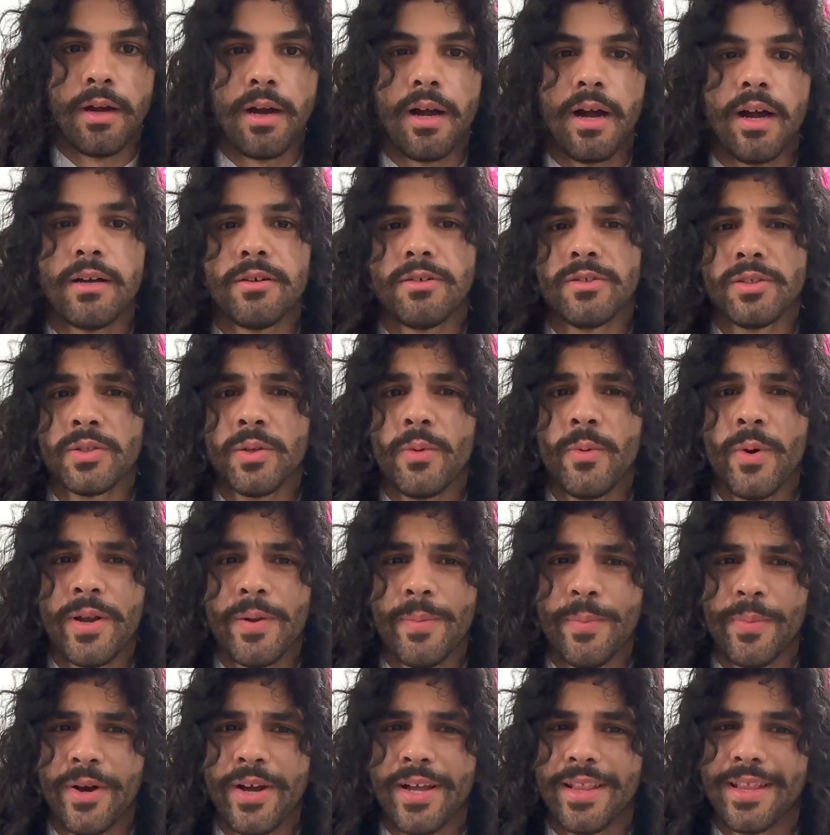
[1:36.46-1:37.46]
I also want
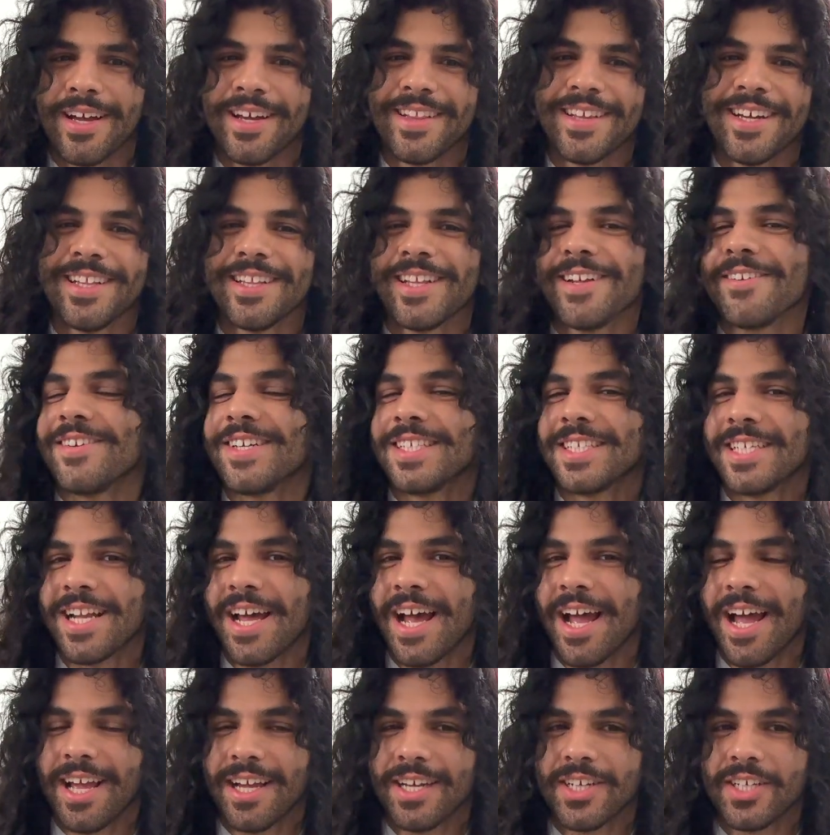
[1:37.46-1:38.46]
to point out that there isn't
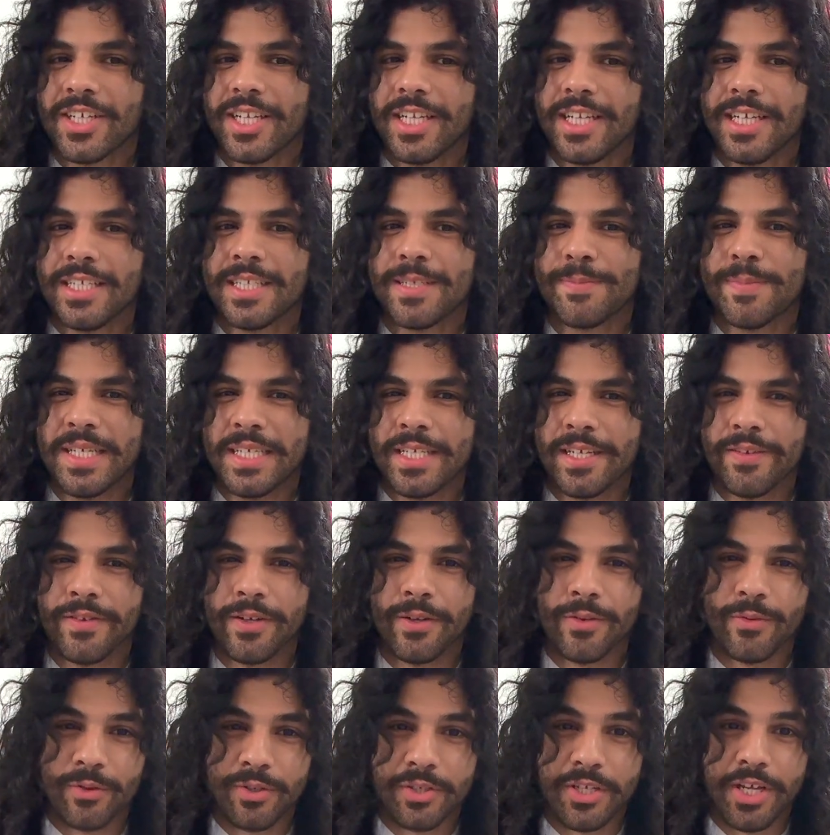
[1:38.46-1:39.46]
actually
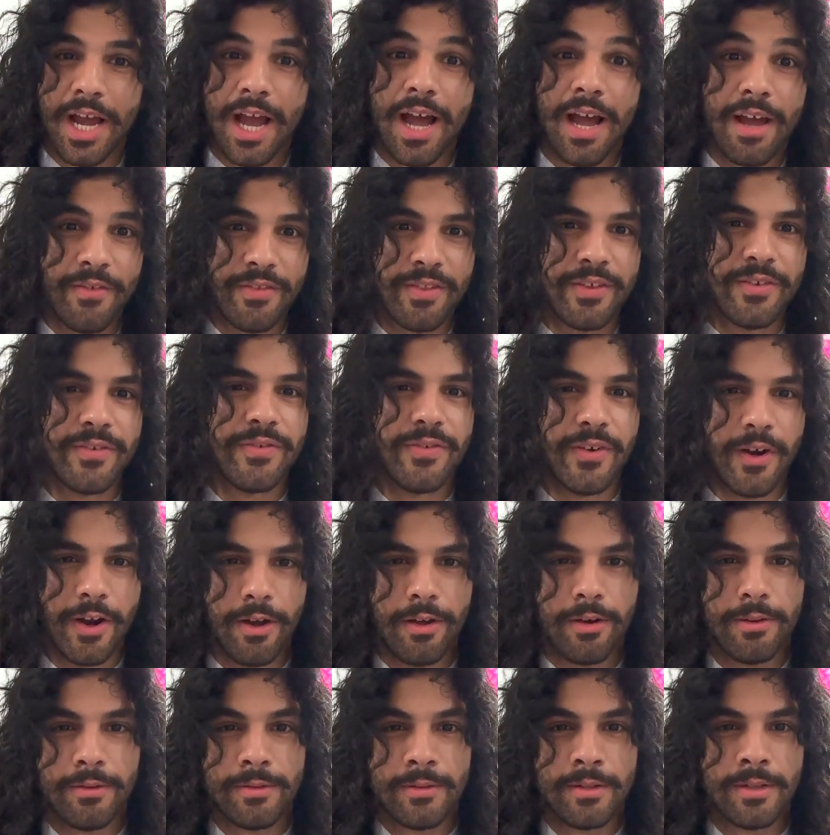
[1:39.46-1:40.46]
specific rules you have to
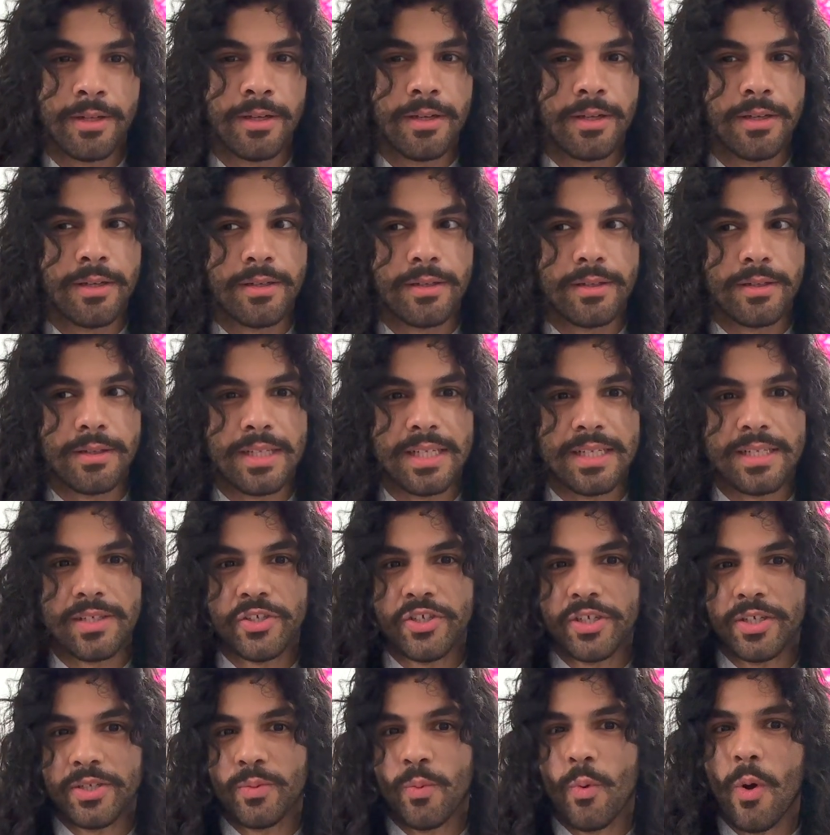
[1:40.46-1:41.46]
follow. This is
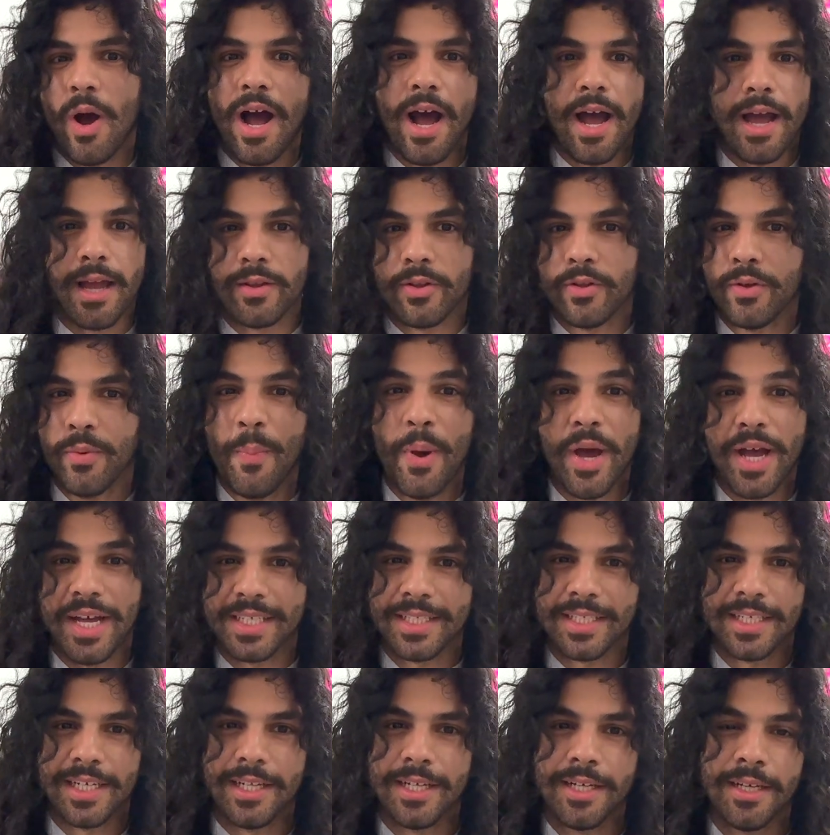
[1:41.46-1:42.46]
just what I do
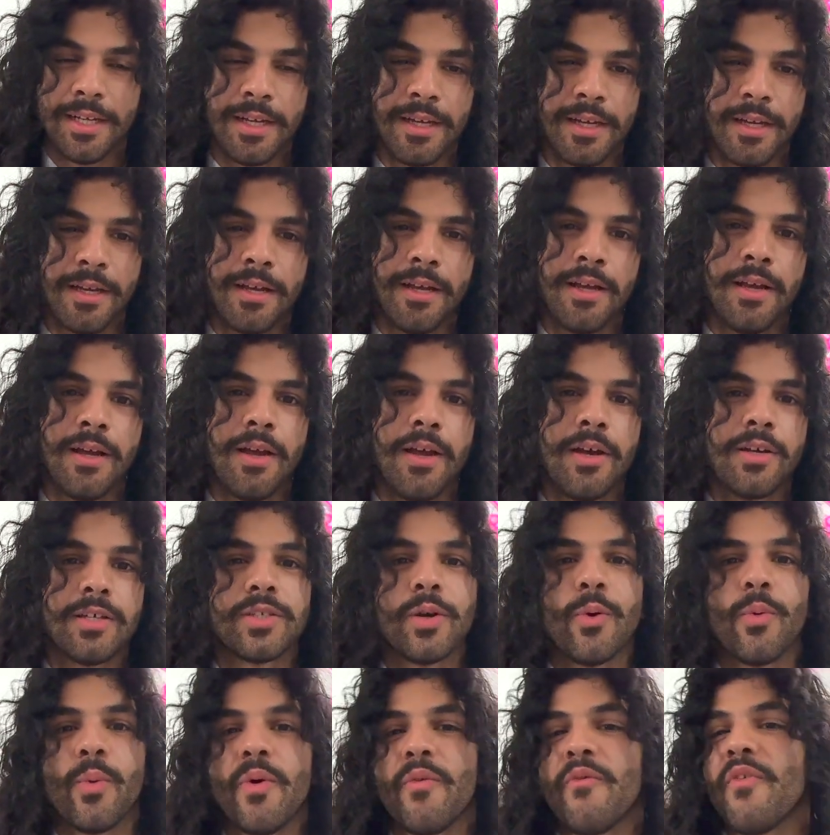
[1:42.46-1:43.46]
personally.
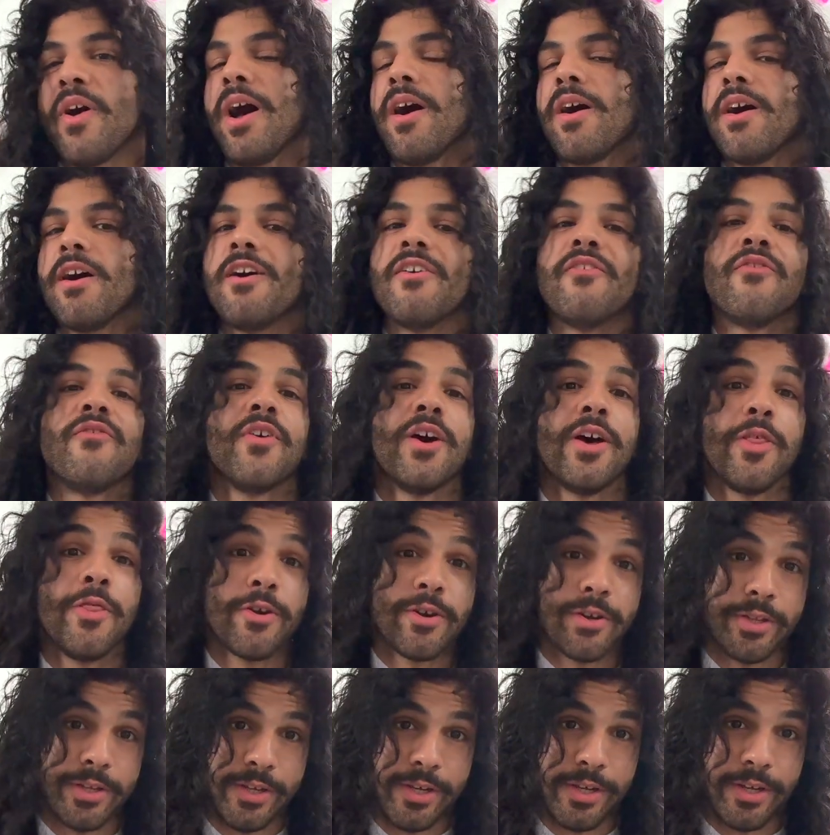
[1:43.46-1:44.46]
So without
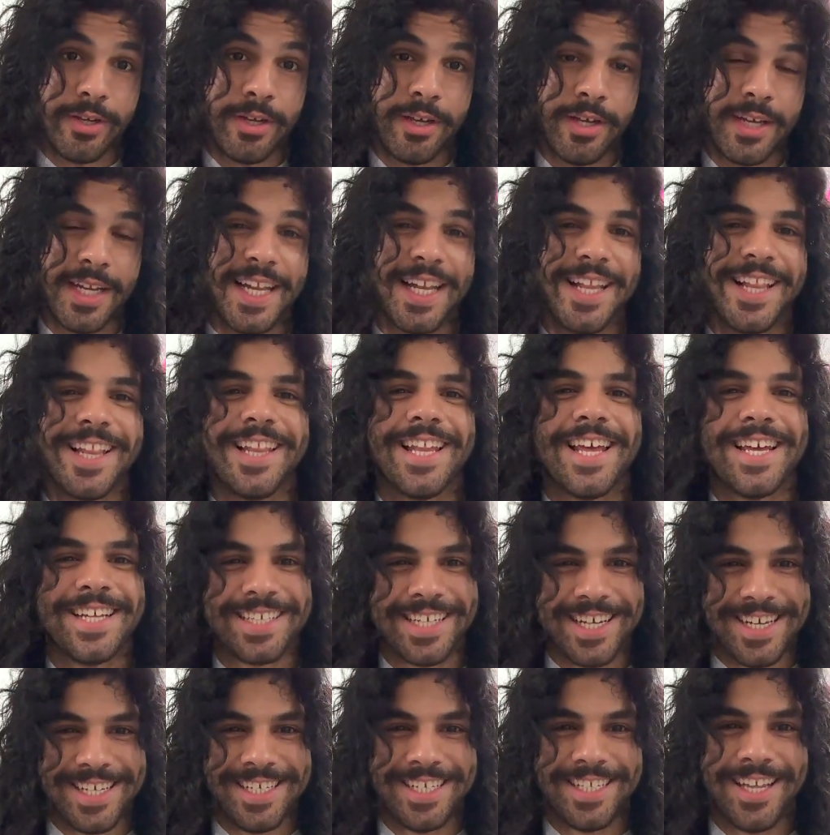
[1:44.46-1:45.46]
further ado,
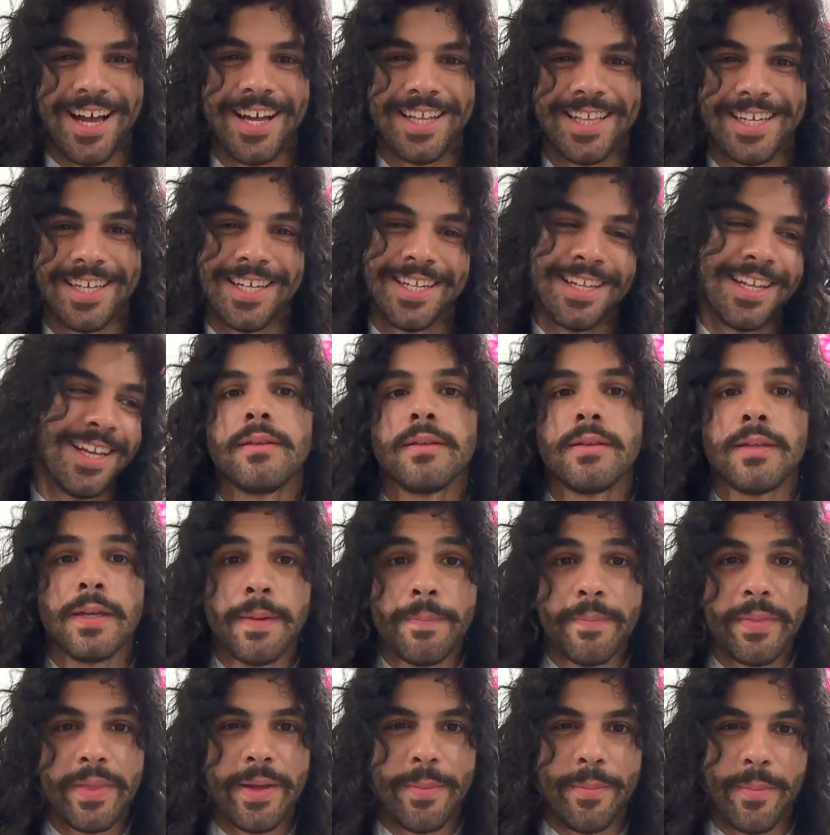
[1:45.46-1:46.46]
let's get started.
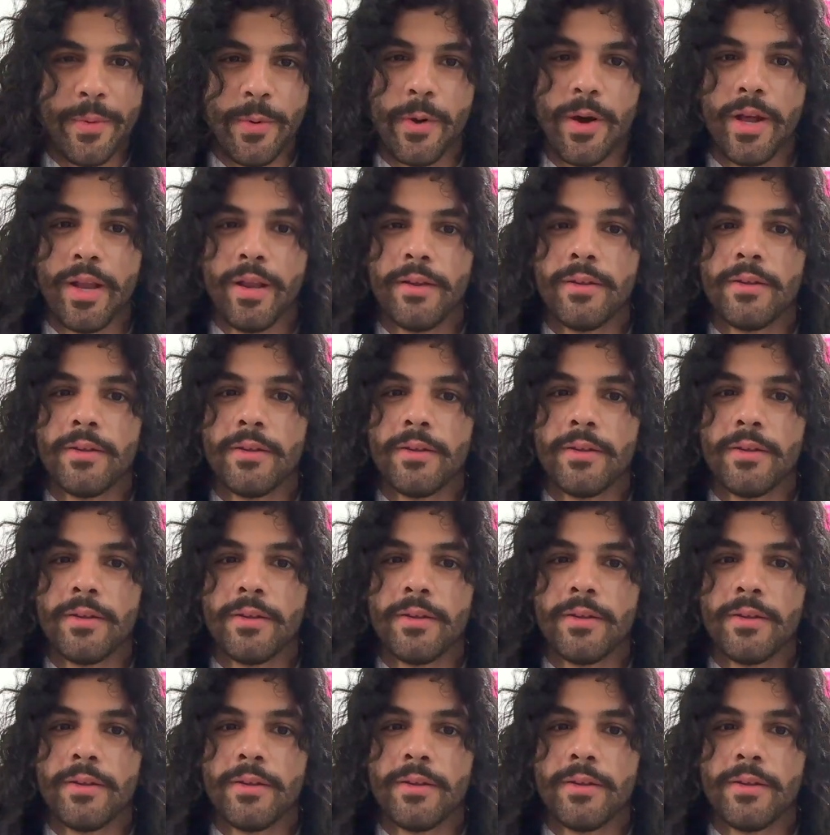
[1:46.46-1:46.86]
Tip number 1,